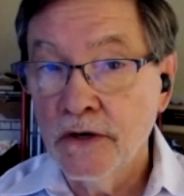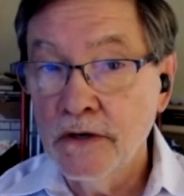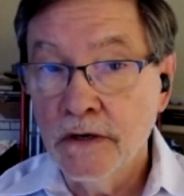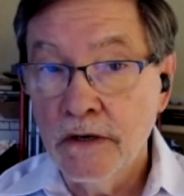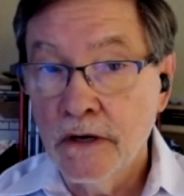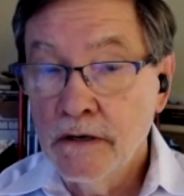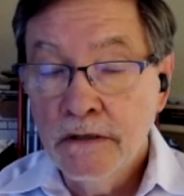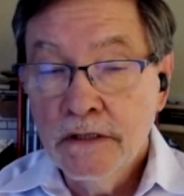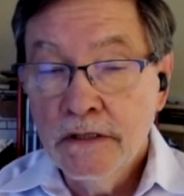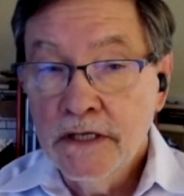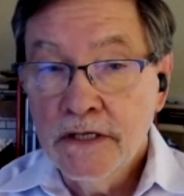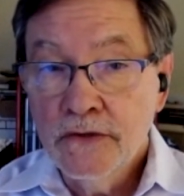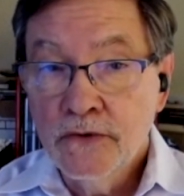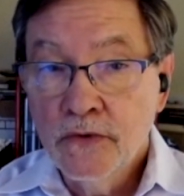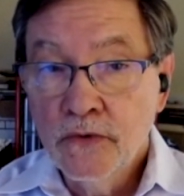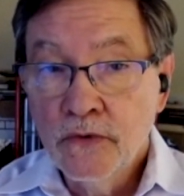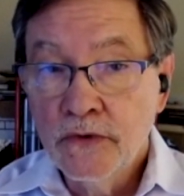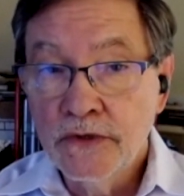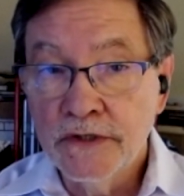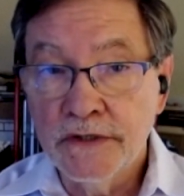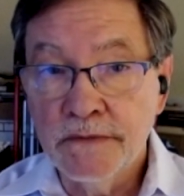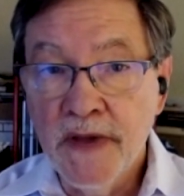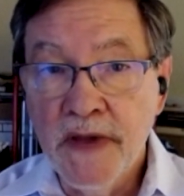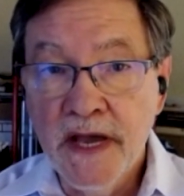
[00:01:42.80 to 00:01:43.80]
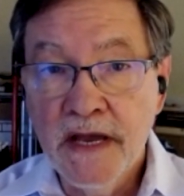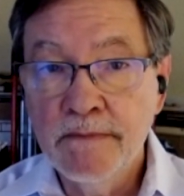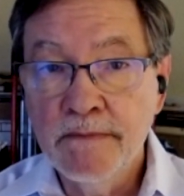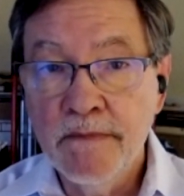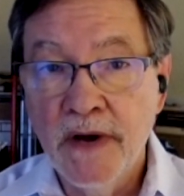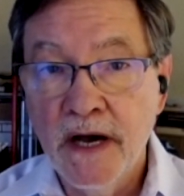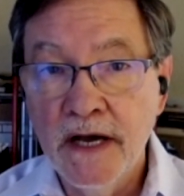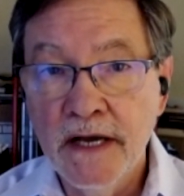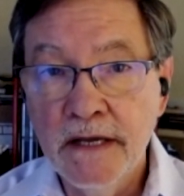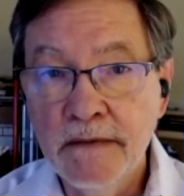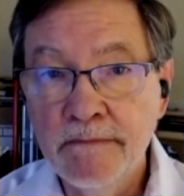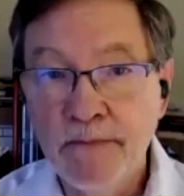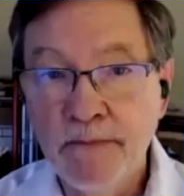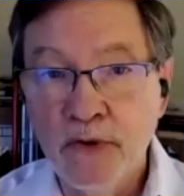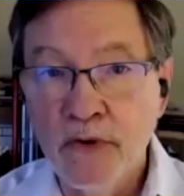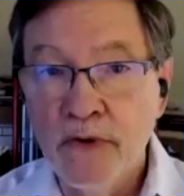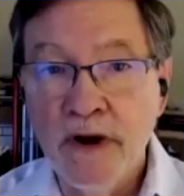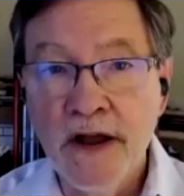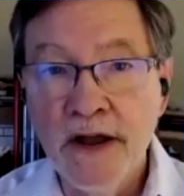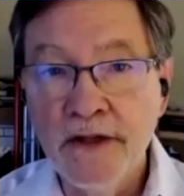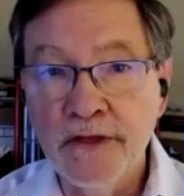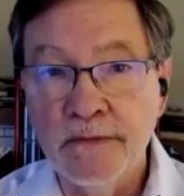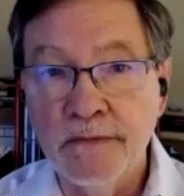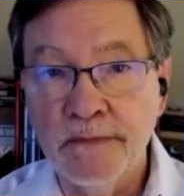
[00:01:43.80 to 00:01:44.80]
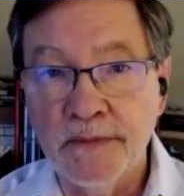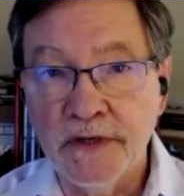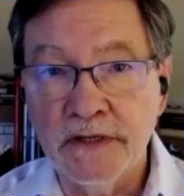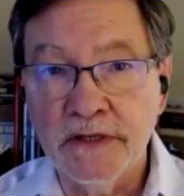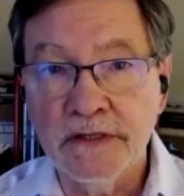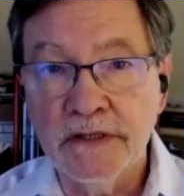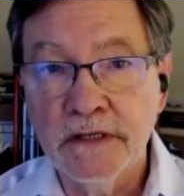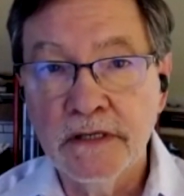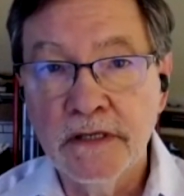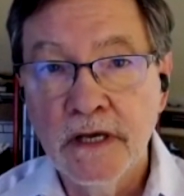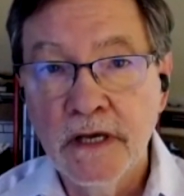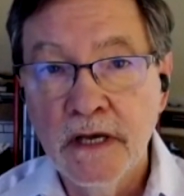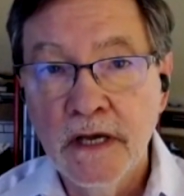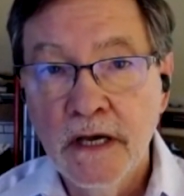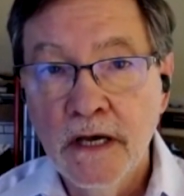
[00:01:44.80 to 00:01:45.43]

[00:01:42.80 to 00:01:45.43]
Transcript: early tools made by Paranthropus,